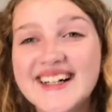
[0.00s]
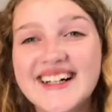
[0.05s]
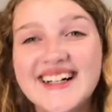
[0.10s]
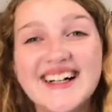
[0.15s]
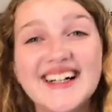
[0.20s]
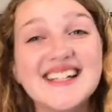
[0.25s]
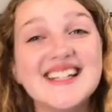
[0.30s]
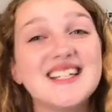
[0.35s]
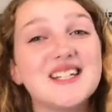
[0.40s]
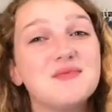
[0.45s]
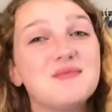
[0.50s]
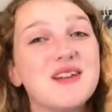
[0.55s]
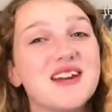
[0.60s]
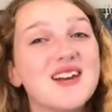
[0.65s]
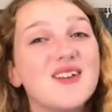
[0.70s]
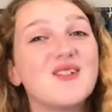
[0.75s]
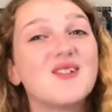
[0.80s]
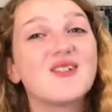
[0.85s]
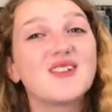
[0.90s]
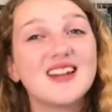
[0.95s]
it's been
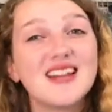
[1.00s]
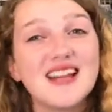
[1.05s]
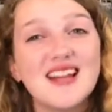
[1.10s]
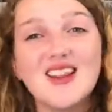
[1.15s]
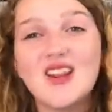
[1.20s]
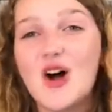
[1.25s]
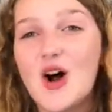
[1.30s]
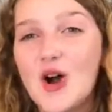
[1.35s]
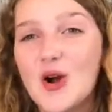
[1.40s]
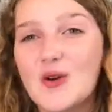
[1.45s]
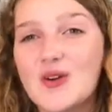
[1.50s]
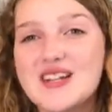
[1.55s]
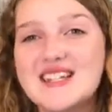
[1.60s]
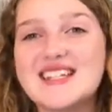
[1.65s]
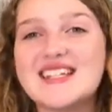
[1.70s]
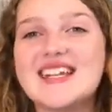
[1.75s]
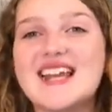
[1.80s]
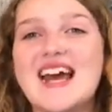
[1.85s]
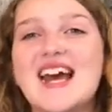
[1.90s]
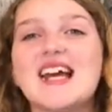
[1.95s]
a really long one
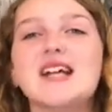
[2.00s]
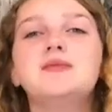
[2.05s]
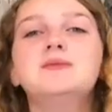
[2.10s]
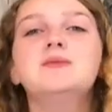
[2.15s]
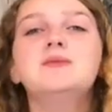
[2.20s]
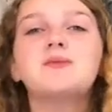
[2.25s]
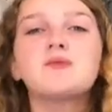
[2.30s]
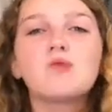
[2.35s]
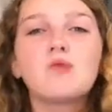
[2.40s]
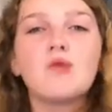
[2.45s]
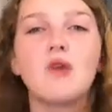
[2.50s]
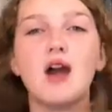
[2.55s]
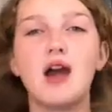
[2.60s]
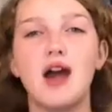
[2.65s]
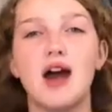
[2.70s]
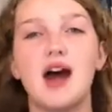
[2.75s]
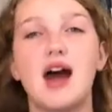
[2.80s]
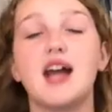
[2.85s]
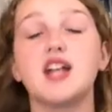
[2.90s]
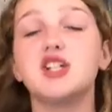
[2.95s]
today.
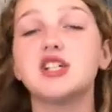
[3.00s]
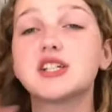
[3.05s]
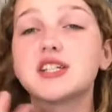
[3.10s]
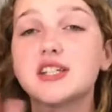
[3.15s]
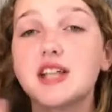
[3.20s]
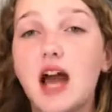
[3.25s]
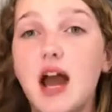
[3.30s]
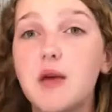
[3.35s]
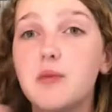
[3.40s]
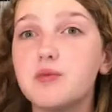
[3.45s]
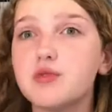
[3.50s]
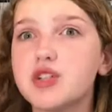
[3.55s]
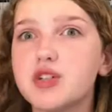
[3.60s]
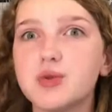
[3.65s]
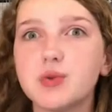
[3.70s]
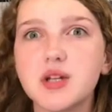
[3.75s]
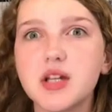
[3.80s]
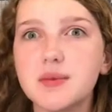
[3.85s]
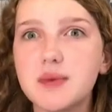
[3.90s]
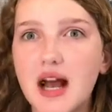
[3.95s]
I just, I'm just
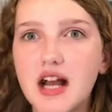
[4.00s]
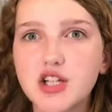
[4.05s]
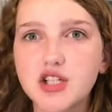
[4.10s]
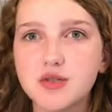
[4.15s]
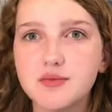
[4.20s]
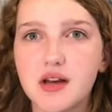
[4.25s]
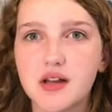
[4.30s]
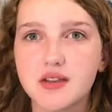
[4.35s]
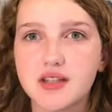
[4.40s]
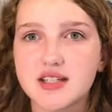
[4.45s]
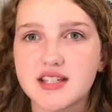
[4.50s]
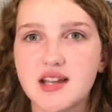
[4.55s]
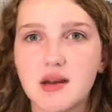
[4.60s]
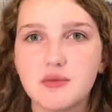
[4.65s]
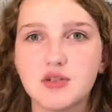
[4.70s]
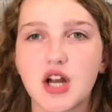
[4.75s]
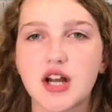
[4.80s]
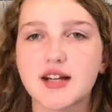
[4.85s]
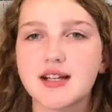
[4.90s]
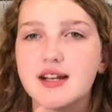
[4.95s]
really passionate about the
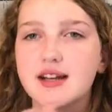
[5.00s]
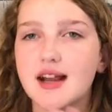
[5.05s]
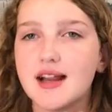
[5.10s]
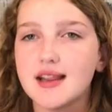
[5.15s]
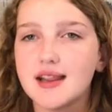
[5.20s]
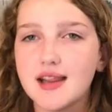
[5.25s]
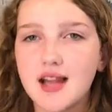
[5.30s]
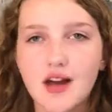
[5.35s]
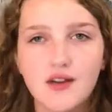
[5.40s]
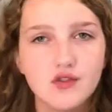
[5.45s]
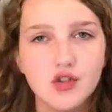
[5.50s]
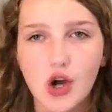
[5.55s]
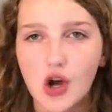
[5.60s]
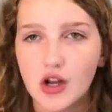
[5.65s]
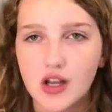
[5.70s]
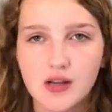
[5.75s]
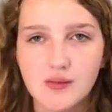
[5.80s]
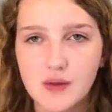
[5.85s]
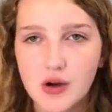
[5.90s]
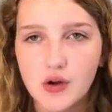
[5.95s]
subject and I love
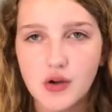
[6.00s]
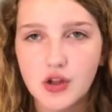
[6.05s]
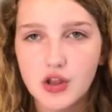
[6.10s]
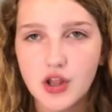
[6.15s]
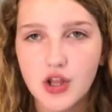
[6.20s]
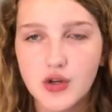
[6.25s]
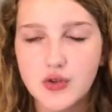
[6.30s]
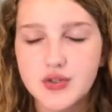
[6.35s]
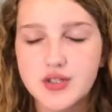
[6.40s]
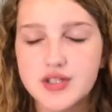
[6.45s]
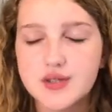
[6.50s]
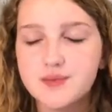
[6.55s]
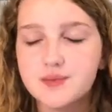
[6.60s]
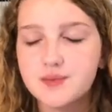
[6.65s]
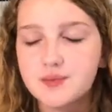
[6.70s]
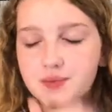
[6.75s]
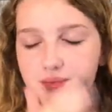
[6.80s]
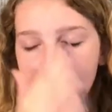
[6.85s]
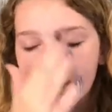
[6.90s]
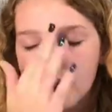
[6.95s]
talking about clothes.
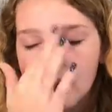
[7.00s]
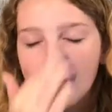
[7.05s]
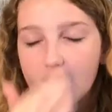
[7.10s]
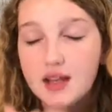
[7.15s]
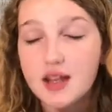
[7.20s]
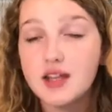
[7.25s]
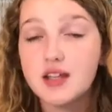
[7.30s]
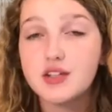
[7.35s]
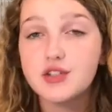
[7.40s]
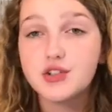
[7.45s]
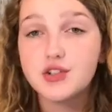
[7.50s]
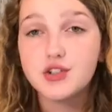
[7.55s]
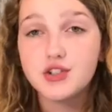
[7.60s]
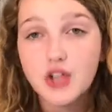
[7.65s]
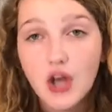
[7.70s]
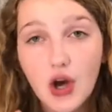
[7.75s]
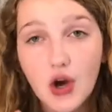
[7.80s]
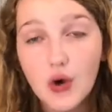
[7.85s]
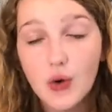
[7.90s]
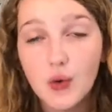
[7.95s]

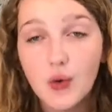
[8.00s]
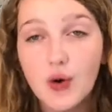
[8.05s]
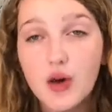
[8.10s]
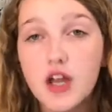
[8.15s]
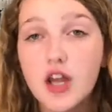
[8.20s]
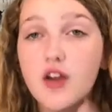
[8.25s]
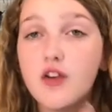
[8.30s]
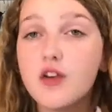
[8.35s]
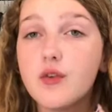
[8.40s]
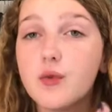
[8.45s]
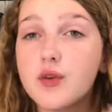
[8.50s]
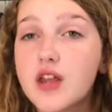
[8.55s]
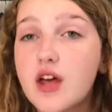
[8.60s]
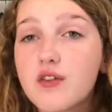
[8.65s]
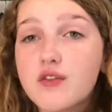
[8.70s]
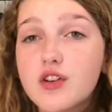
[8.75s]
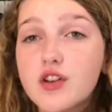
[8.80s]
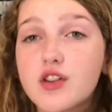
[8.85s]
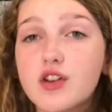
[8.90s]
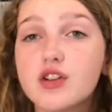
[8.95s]
So, without
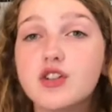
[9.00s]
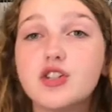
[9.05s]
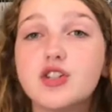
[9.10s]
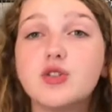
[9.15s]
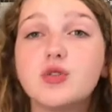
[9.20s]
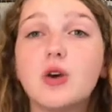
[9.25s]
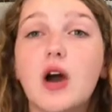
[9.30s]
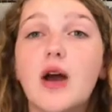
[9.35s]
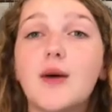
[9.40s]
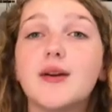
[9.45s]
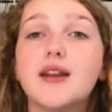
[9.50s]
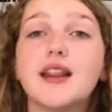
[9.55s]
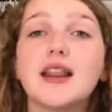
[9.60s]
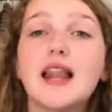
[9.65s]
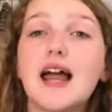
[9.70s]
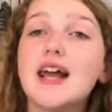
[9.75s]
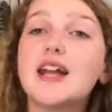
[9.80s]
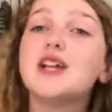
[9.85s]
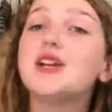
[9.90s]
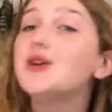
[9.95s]
further ado, I would
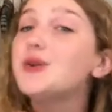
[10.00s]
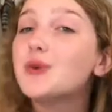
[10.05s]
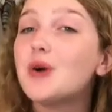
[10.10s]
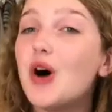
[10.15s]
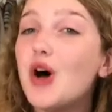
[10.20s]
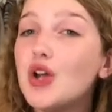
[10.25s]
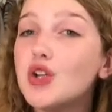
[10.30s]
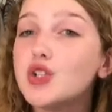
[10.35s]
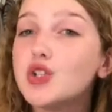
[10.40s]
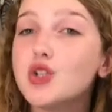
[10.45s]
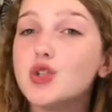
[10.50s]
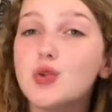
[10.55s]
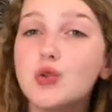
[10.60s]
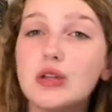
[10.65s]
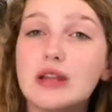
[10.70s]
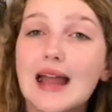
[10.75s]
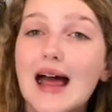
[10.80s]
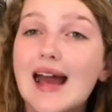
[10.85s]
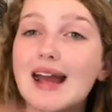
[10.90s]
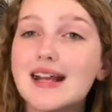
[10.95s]
like you all to
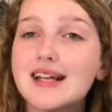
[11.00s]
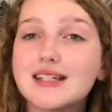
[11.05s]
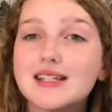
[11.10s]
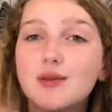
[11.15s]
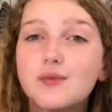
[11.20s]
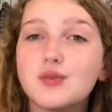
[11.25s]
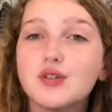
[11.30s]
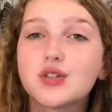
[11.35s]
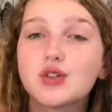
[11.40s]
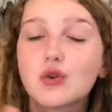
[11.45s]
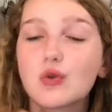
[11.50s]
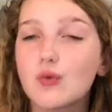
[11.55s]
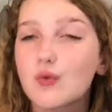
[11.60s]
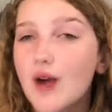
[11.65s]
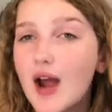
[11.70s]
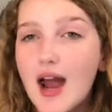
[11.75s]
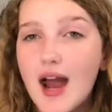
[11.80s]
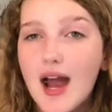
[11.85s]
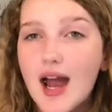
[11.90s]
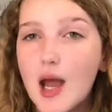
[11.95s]
like,
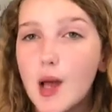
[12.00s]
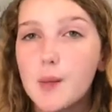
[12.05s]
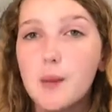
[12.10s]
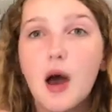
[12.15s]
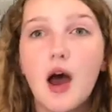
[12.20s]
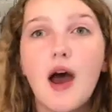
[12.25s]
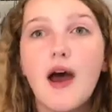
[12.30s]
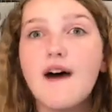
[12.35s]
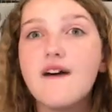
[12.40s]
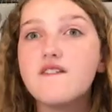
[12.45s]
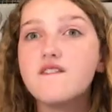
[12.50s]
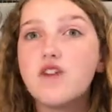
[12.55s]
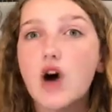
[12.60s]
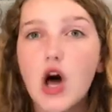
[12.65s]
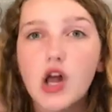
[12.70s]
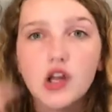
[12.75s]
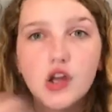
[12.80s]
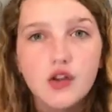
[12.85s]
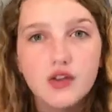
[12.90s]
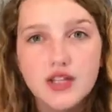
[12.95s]
subscribe,
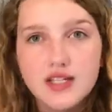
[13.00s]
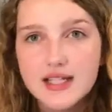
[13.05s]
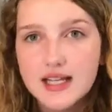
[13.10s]
follow this